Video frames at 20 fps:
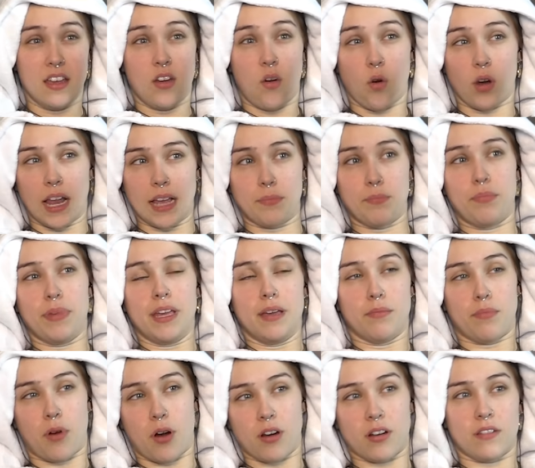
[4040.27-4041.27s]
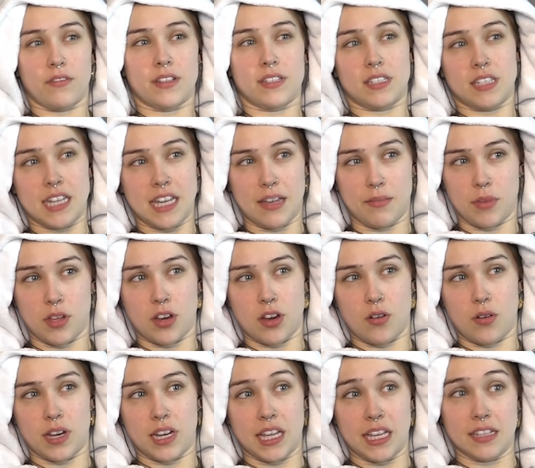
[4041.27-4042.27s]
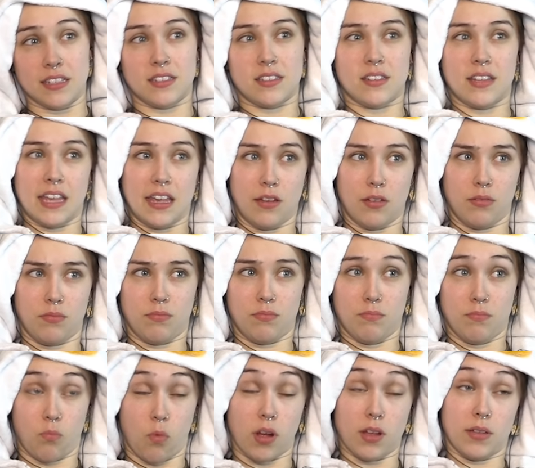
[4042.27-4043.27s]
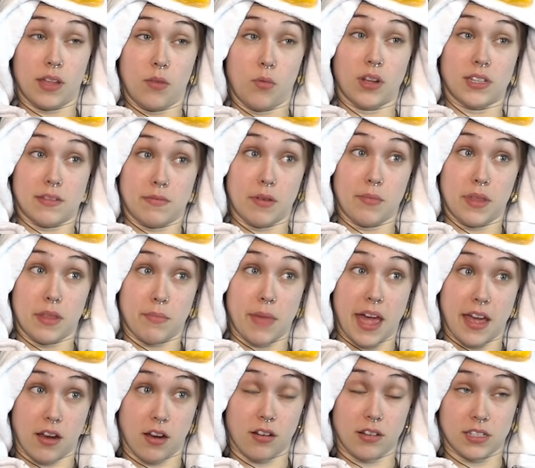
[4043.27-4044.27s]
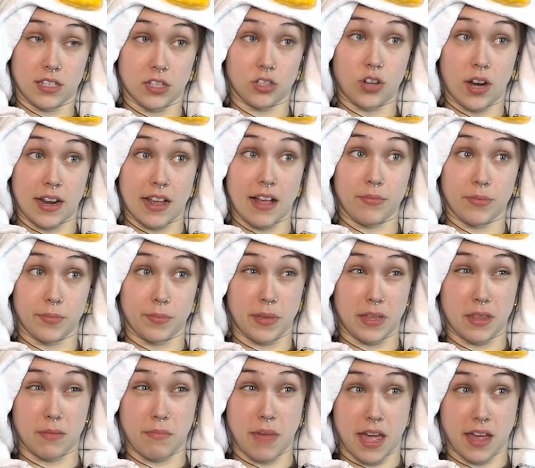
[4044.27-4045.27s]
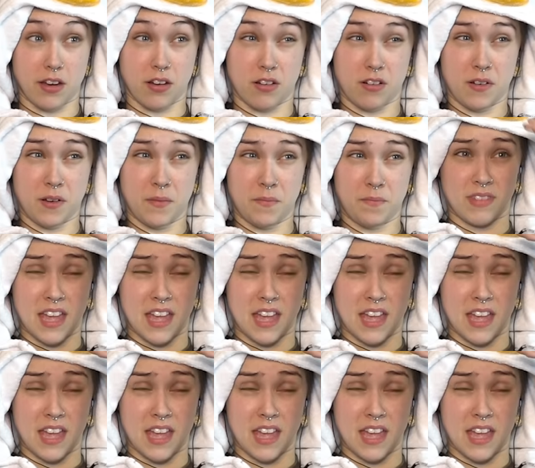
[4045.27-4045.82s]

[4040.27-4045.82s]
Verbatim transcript: or like be a part of his team, you know, and he's he want, he wants him to be the mayor. He's going to try to help him be the mayor.